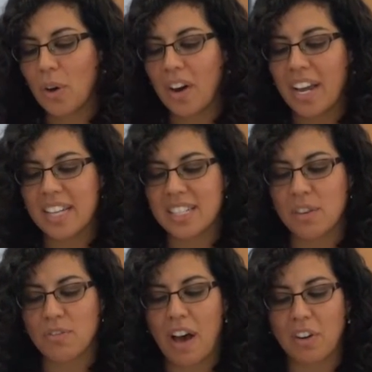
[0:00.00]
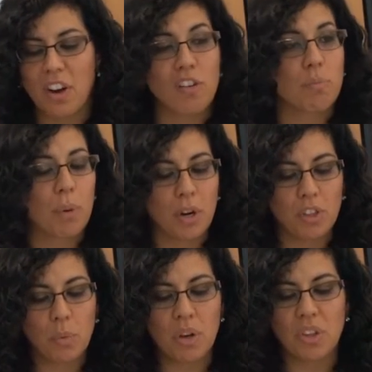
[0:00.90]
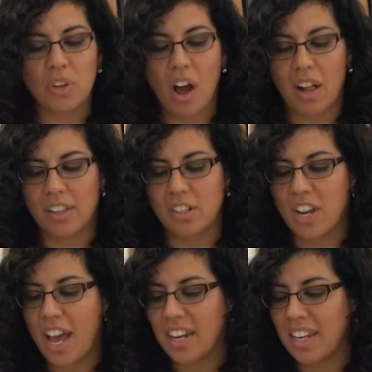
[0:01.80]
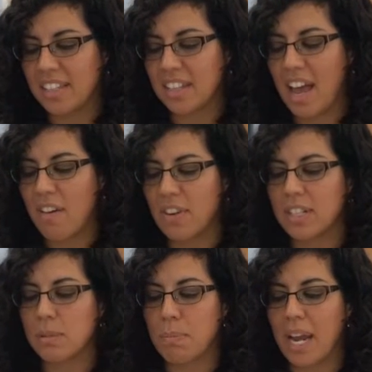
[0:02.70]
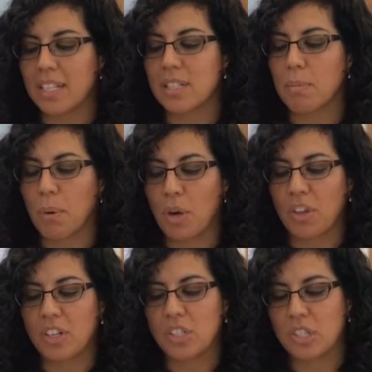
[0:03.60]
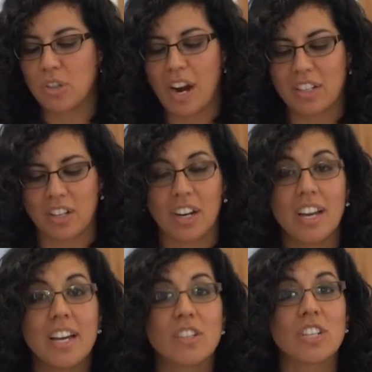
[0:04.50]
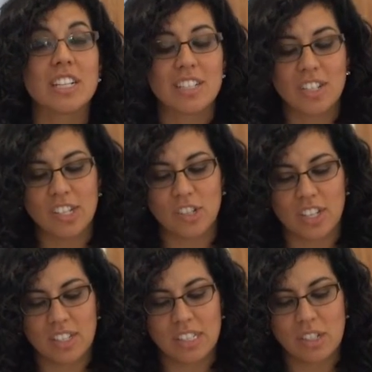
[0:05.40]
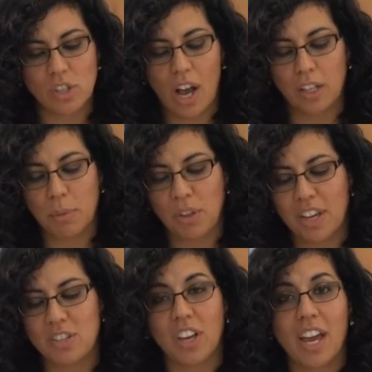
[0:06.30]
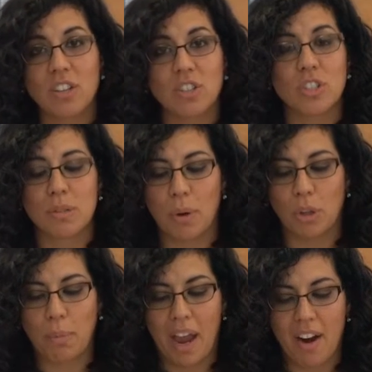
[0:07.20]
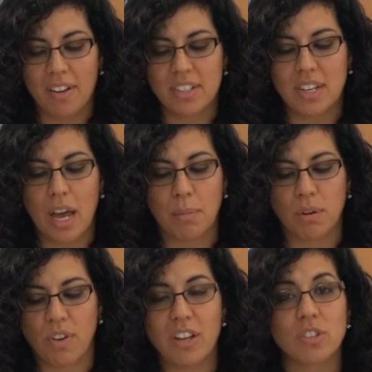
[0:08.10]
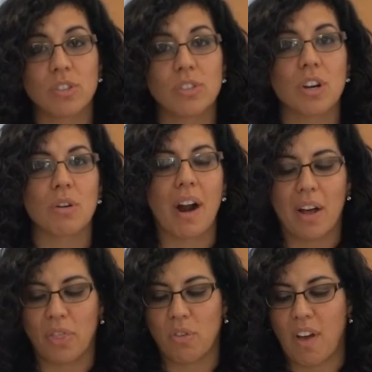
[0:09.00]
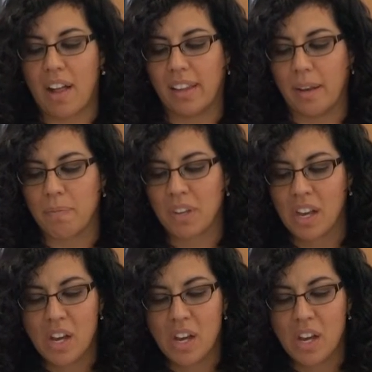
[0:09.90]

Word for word: Lora is the founder of Birth with Knowledge and is an evidence-based birth instructor. She teaches childbirth education to both parents and professionals around the valley.